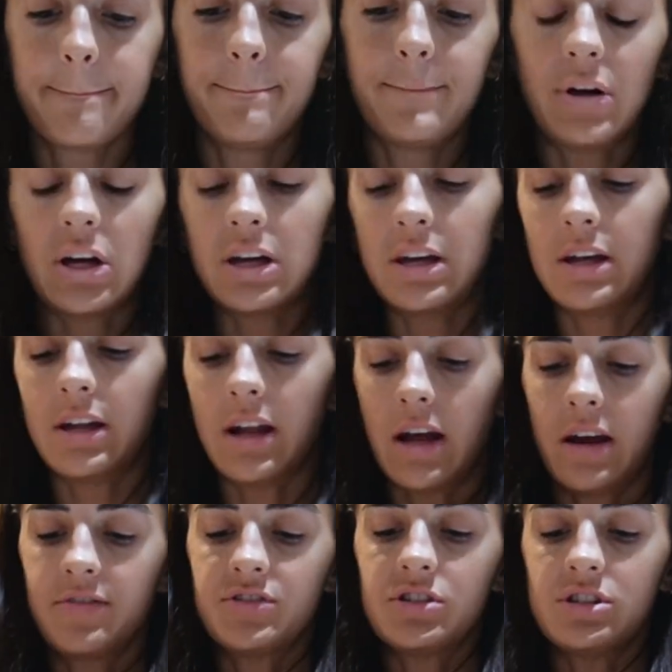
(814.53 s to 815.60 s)
But
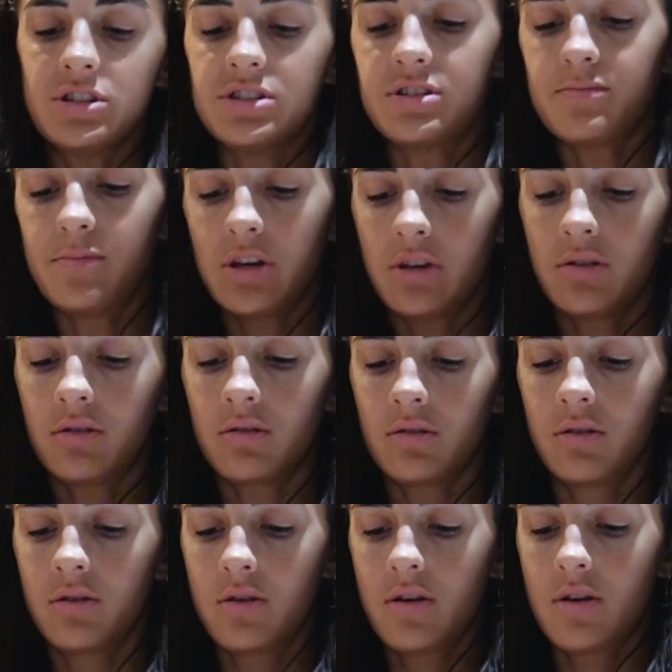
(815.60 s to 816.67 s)
after this meal,
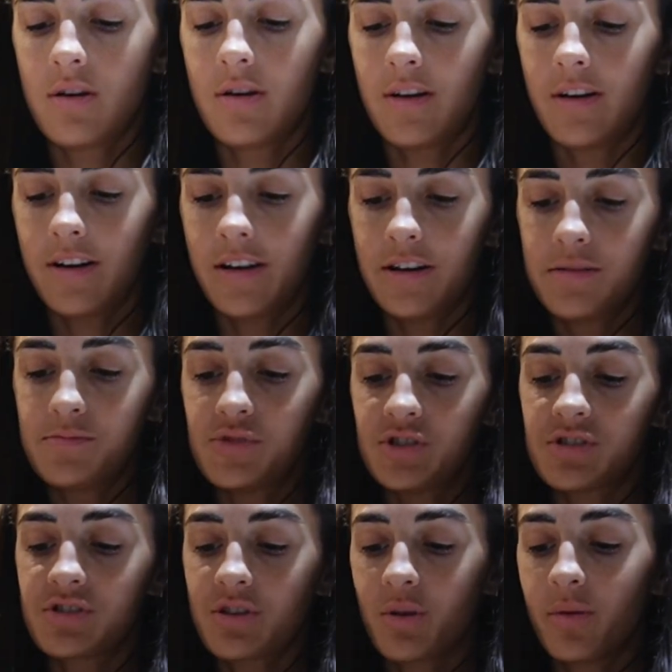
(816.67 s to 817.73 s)
I am
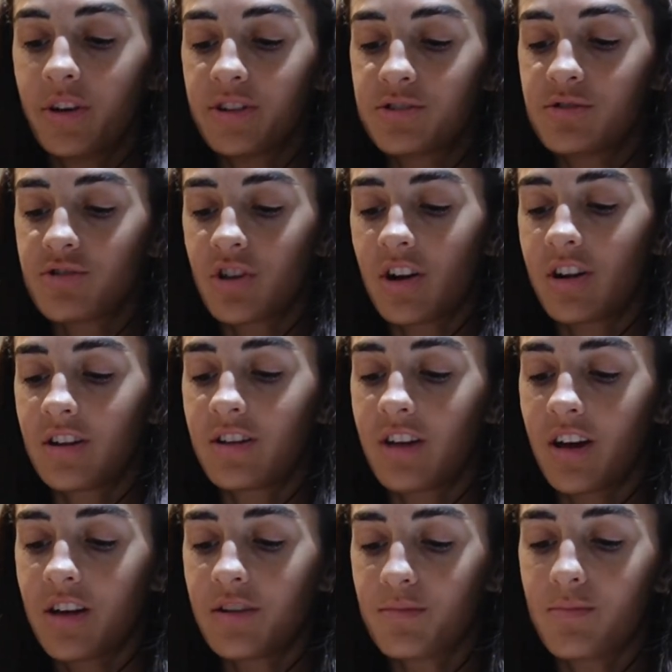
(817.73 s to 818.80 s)
just going to try and
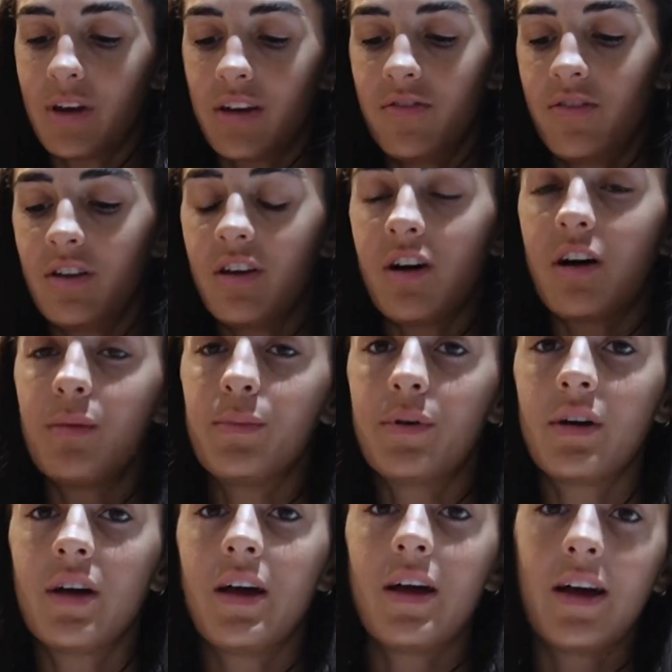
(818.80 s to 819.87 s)
kick my feet up
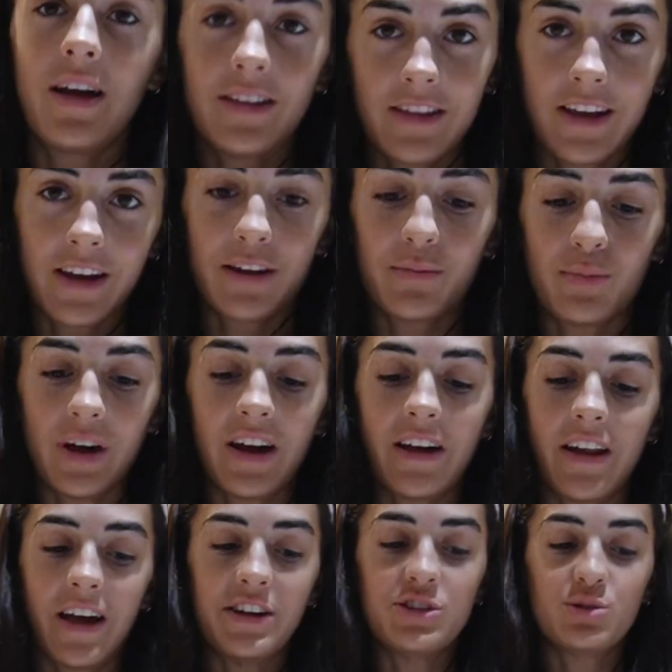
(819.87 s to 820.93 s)
and lay in
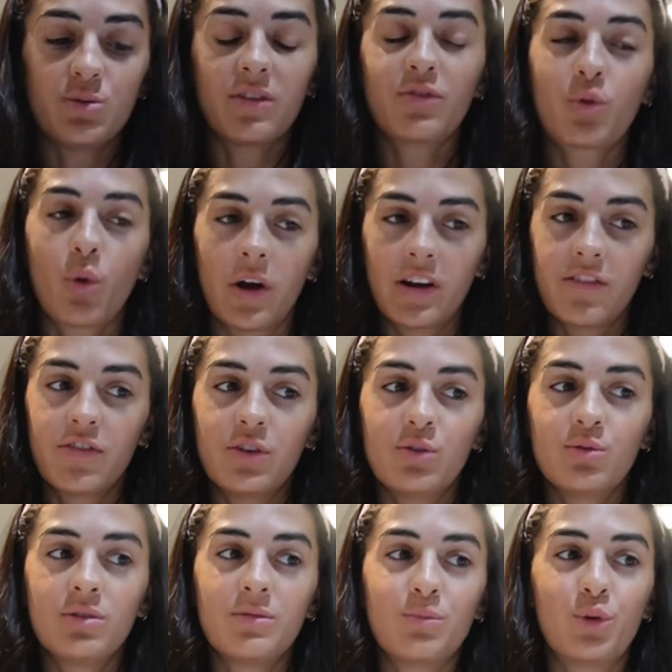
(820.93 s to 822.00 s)
bed. I do have quite a
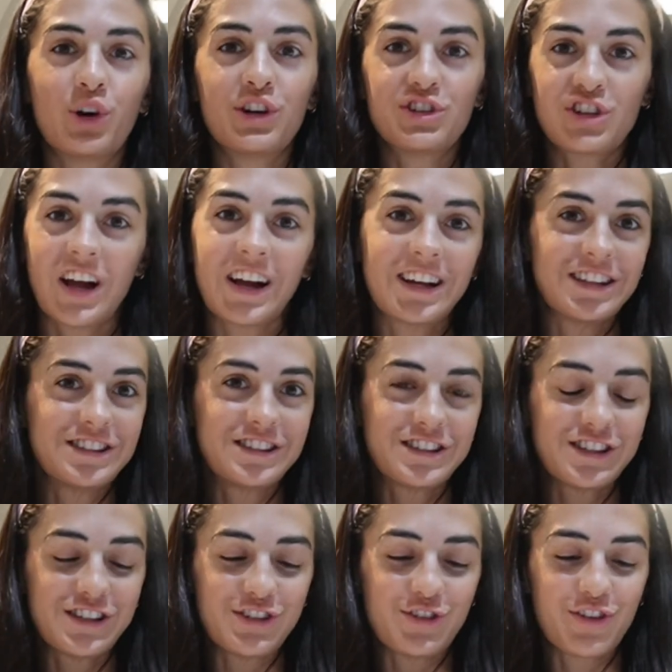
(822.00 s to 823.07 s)
few more check-ins
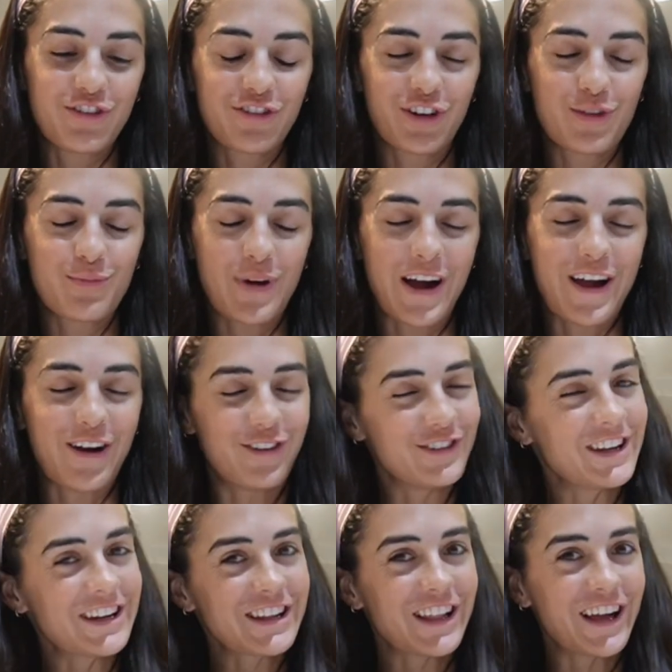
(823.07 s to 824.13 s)
to do for my
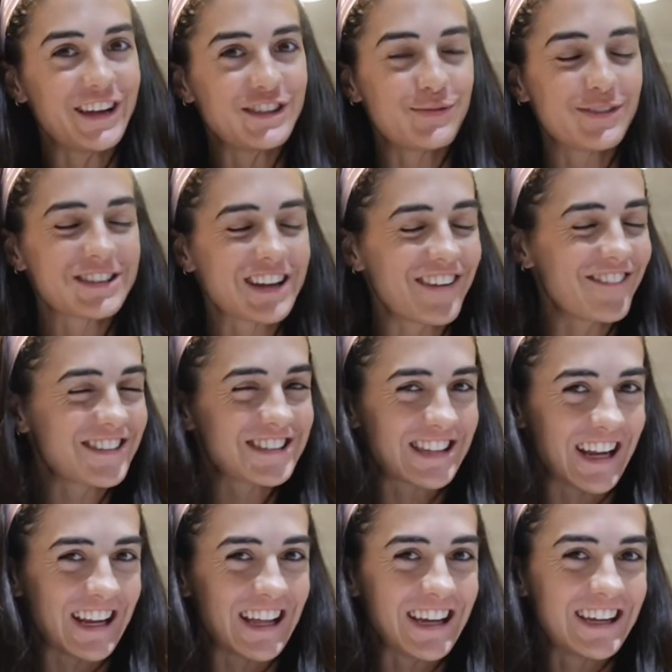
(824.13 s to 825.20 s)
online clients, but it's kind of
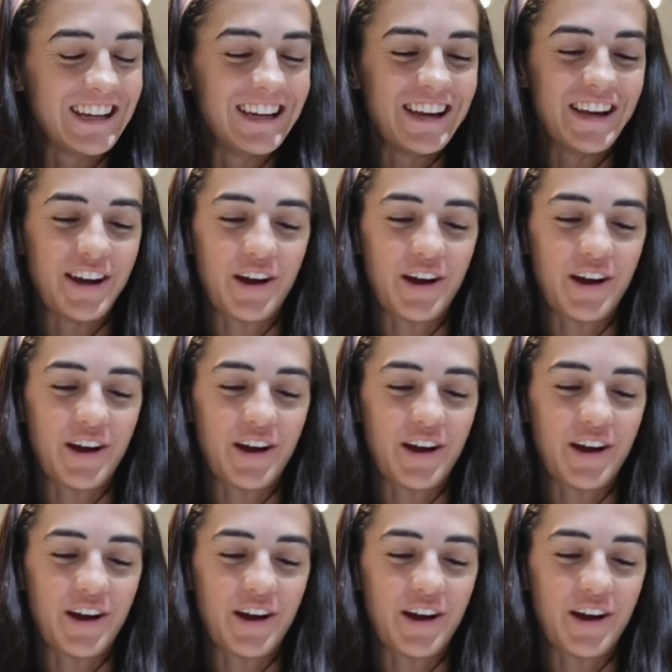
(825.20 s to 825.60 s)
exciting.